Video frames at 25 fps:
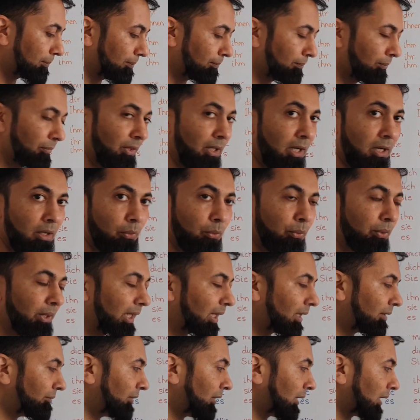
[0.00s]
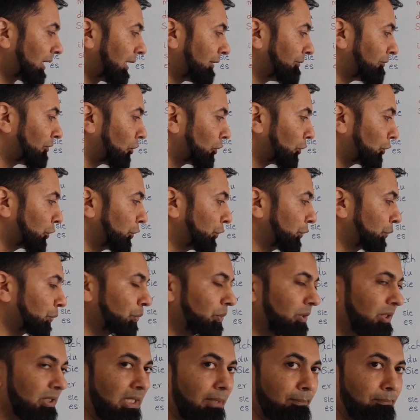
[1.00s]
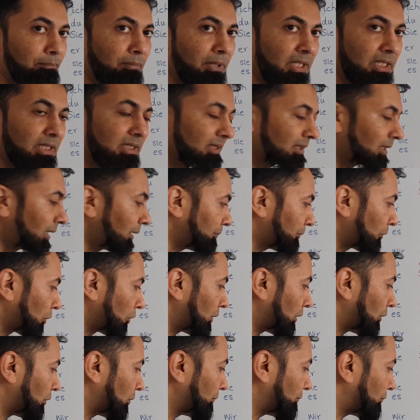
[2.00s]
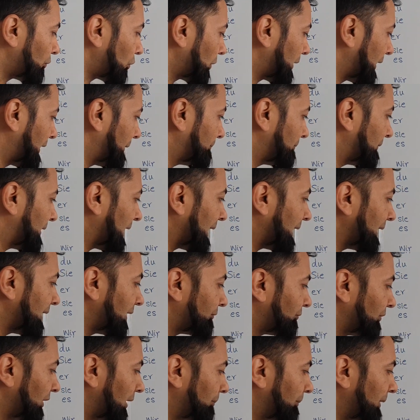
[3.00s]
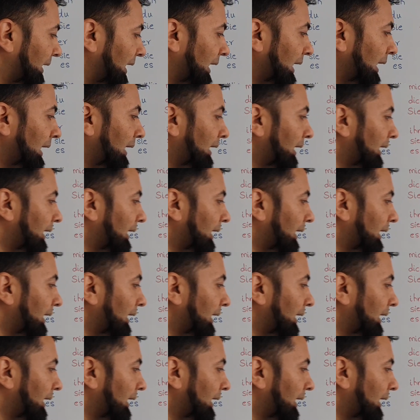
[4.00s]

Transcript: noun and I want to use the personal pronoun for him, then it will be